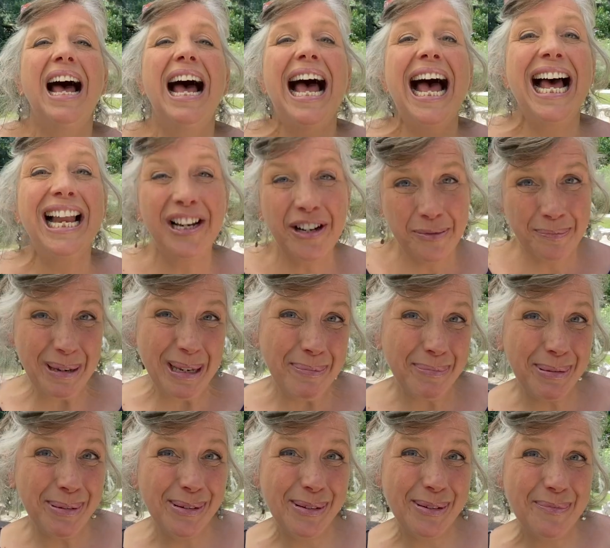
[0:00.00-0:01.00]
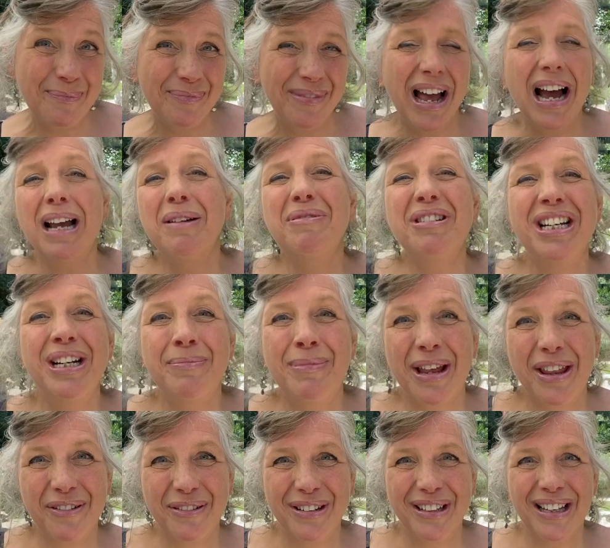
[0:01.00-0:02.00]
Hello, people. I'm Ginny
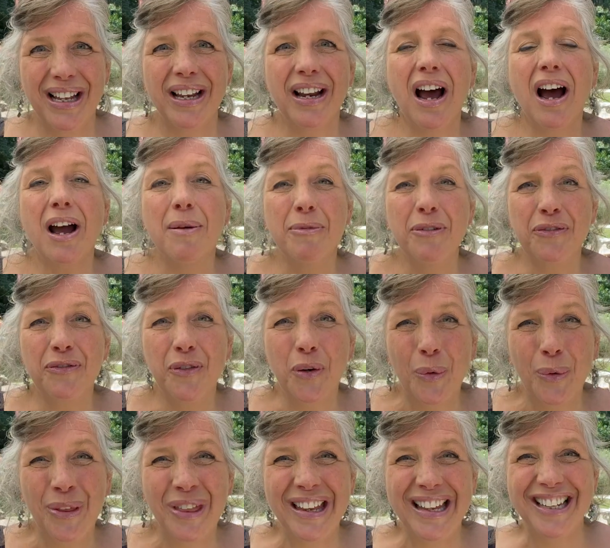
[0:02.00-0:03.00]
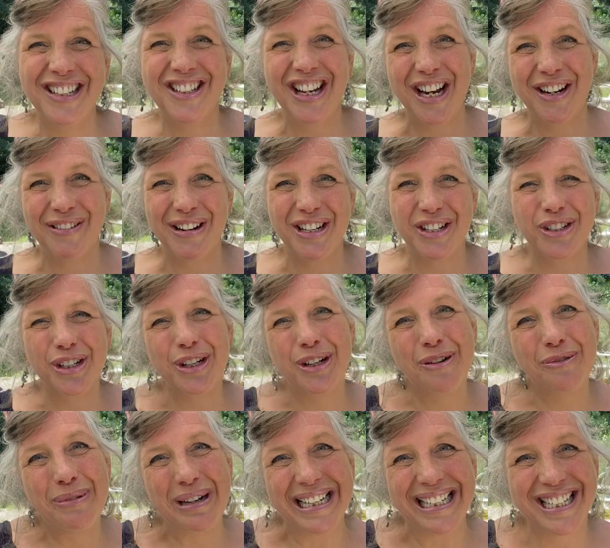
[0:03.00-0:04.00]
Metheral and I'm a fourth generation
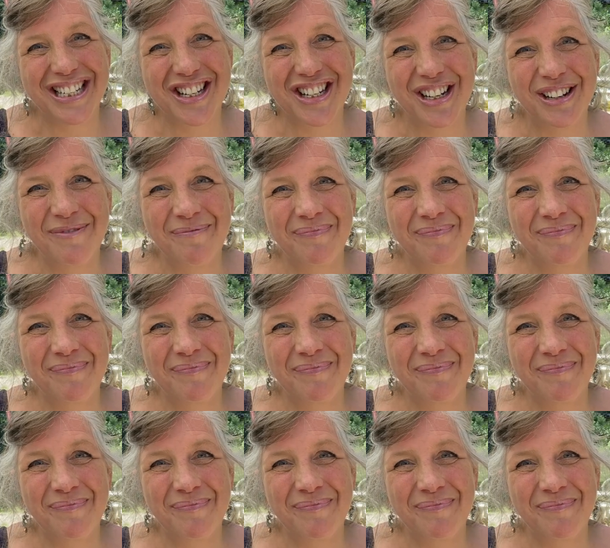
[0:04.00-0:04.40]
witch.